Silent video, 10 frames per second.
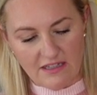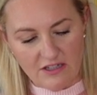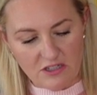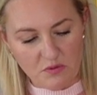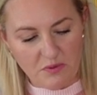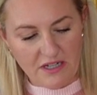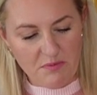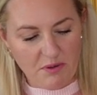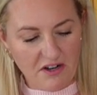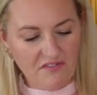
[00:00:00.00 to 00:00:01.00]
Looks pretty
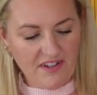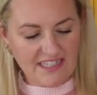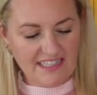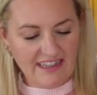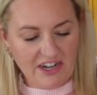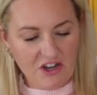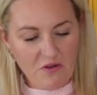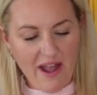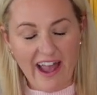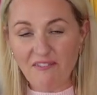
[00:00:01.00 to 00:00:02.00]
perfect, and there
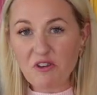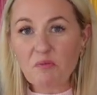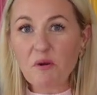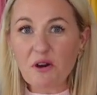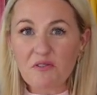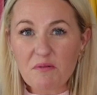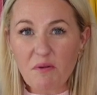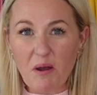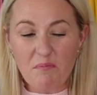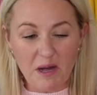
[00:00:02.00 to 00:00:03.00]
you have your perfect
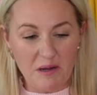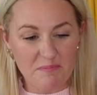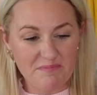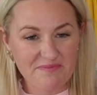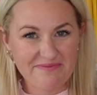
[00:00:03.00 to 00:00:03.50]
pom-pom.